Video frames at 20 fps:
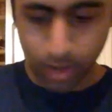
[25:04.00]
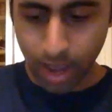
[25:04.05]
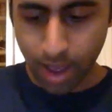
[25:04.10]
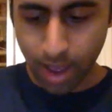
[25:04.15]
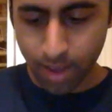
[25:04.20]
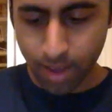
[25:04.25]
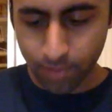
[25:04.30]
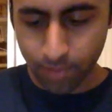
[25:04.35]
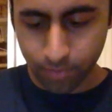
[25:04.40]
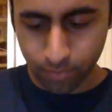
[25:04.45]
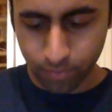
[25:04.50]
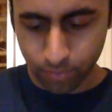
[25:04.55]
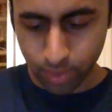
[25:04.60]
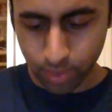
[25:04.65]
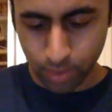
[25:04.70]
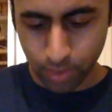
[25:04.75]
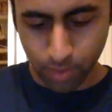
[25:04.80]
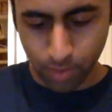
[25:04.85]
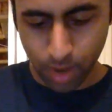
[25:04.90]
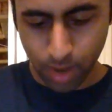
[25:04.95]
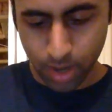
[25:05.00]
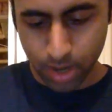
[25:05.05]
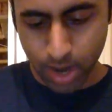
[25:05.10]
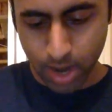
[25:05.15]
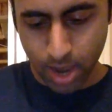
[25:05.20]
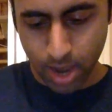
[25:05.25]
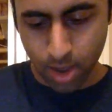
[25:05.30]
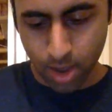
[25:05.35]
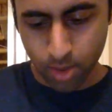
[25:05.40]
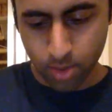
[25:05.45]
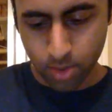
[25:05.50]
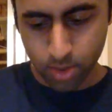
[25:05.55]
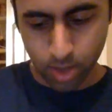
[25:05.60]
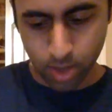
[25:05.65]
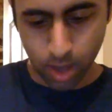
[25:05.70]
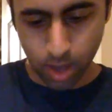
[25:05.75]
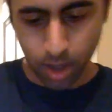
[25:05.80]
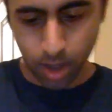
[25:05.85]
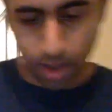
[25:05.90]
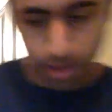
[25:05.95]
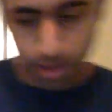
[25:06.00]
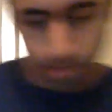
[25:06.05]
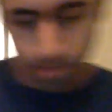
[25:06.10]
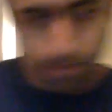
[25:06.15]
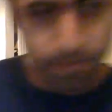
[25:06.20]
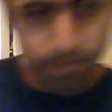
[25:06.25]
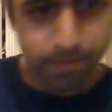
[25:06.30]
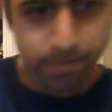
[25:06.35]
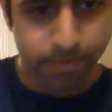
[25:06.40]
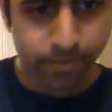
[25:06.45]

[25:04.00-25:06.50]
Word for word: have it right now. Um,